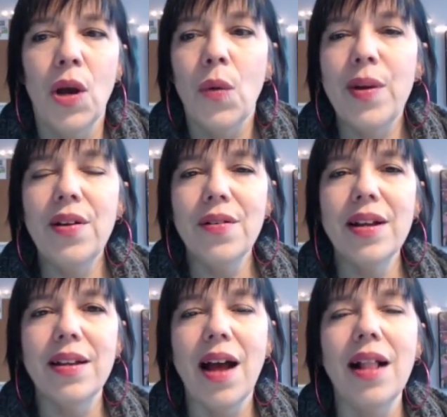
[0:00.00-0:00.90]
We don't
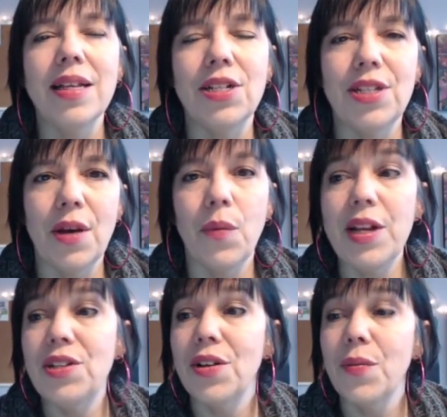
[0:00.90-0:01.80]
acknowledge that
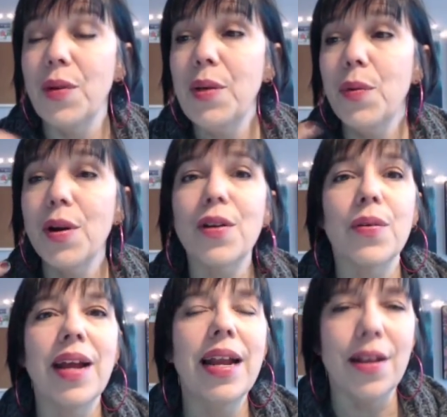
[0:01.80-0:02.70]
we we were
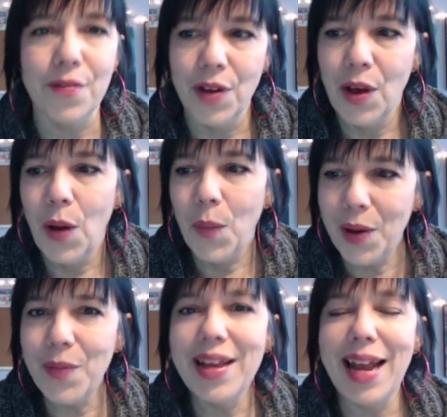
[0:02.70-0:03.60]
creative
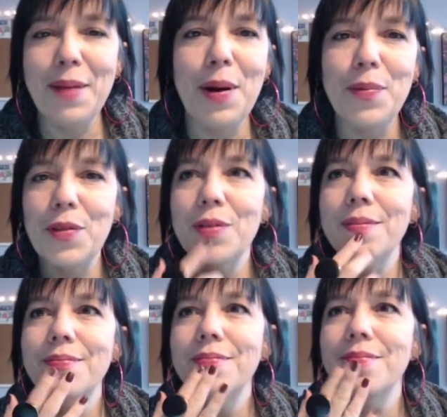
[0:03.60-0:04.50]
when we came up with,
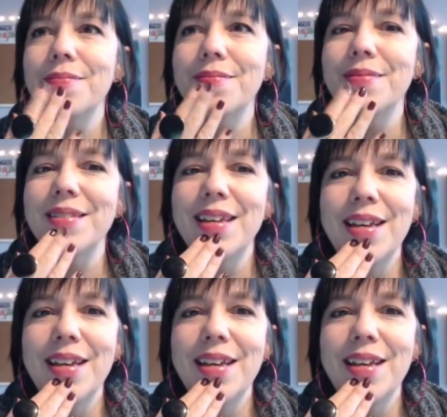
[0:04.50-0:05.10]
hmm,